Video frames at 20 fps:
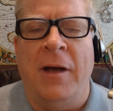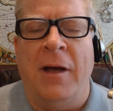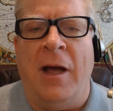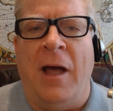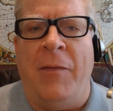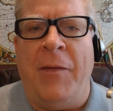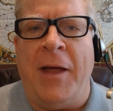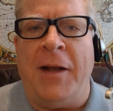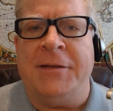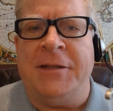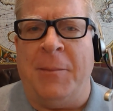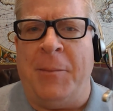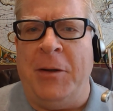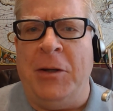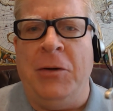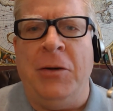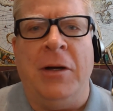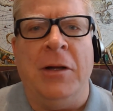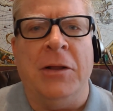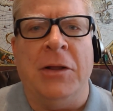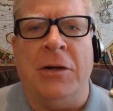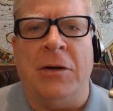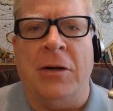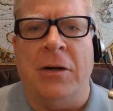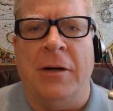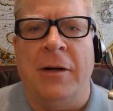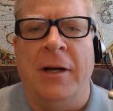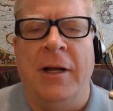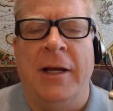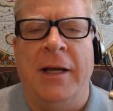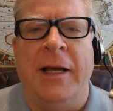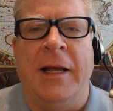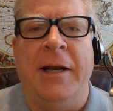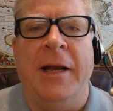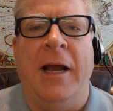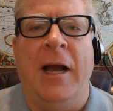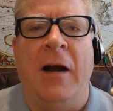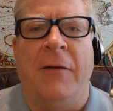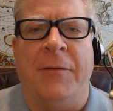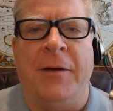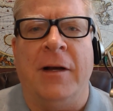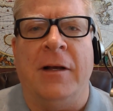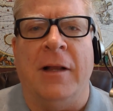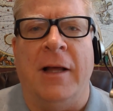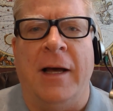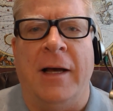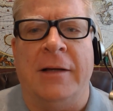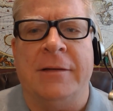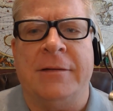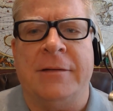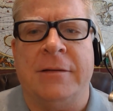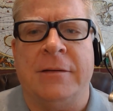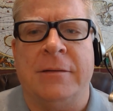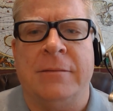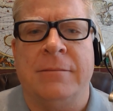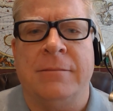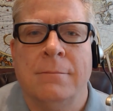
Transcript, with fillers: And that's something you can learn in every class.